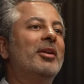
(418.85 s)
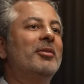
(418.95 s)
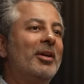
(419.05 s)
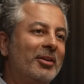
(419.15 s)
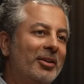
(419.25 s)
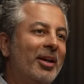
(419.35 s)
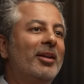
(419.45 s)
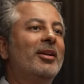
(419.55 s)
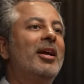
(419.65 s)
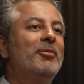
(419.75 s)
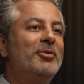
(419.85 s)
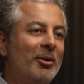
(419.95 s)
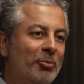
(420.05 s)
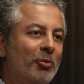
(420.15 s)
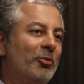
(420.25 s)
and, and getting an F D A
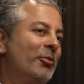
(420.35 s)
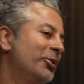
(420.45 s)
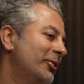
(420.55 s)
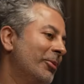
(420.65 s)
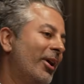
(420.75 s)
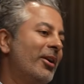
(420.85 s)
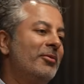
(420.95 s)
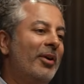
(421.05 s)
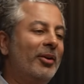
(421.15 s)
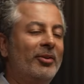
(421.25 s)
approval for some kind of device